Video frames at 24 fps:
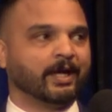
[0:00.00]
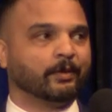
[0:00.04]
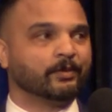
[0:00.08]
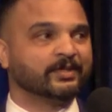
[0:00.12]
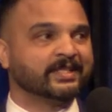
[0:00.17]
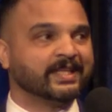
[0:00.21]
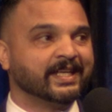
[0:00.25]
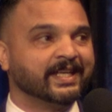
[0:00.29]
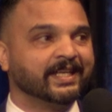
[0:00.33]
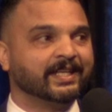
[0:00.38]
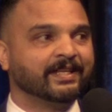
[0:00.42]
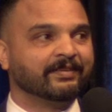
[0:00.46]
I
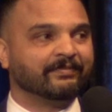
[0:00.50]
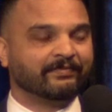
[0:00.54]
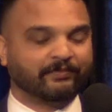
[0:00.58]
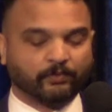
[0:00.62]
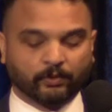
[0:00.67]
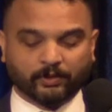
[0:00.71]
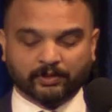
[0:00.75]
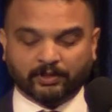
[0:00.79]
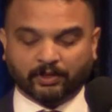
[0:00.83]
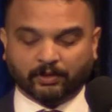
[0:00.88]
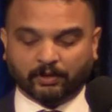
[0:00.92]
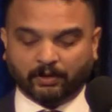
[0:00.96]
was in it
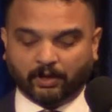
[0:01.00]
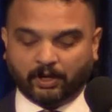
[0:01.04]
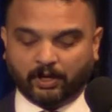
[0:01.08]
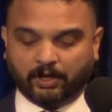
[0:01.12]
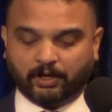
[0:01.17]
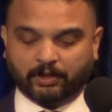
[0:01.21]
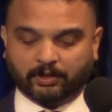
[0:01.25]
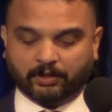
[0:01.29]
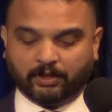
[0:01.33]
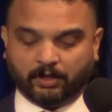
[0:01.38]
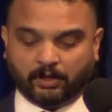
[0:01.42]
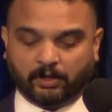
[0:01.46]
for the
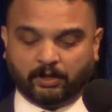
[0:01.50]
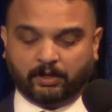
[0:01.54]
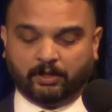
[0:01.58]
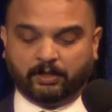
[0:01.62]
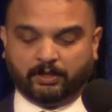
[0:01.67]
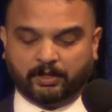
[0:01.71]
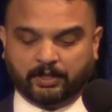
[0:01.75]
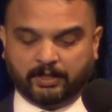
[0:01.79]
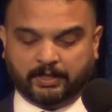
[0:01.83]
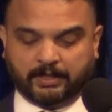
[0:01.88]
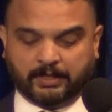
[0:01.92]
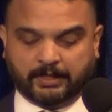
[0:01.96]
long
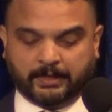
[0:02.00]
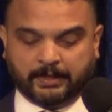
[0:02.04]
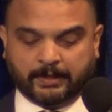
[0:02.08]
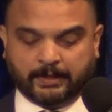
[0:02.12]
haul.